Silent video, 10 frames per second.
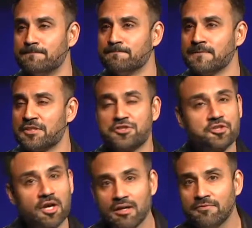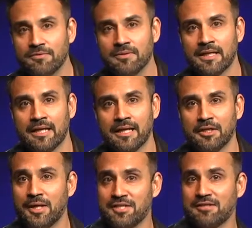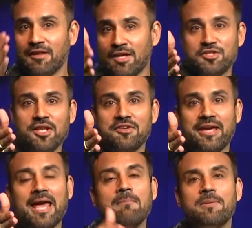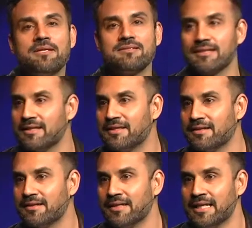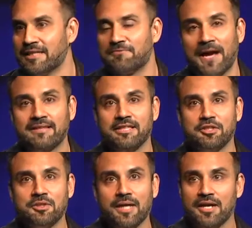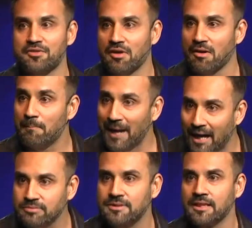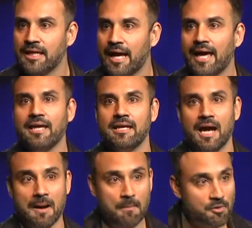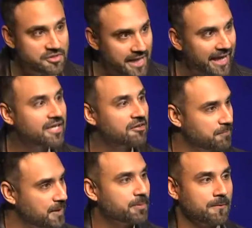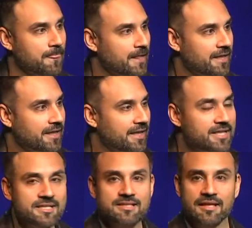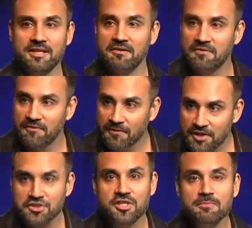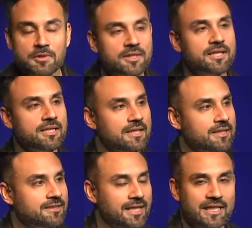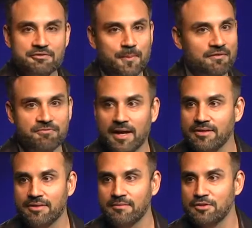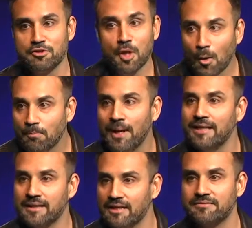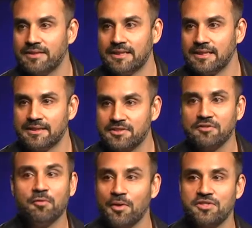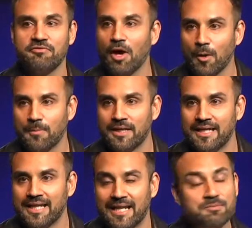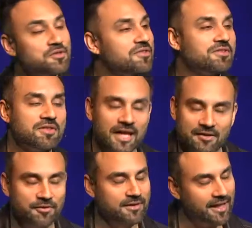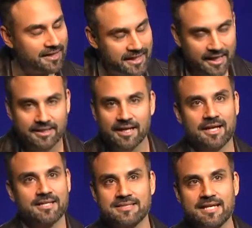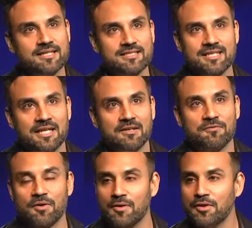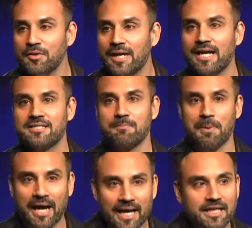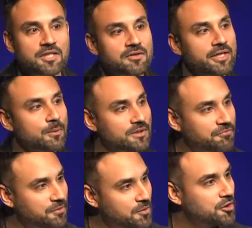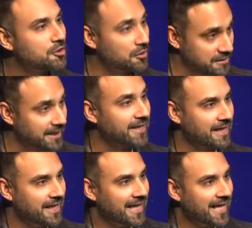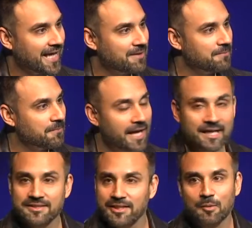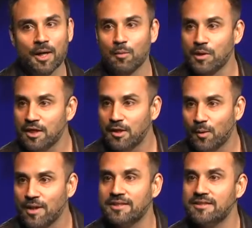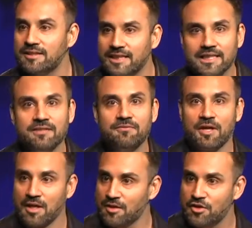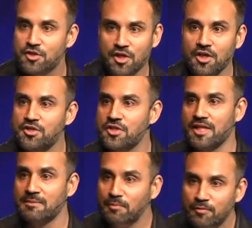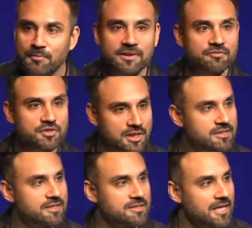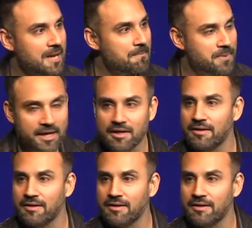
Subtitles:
serve, you guys launch another campus. The fact that you guys are about, hey, a mosaic of people. It is a diverse community that lives by faith, is known by love, and that's a voice of hope. And I'm so thankful, again, I gotta say this, for you guys pioneering what the future looks like. And I'll tell you what, we're going to leave the church and the movement of Jesus better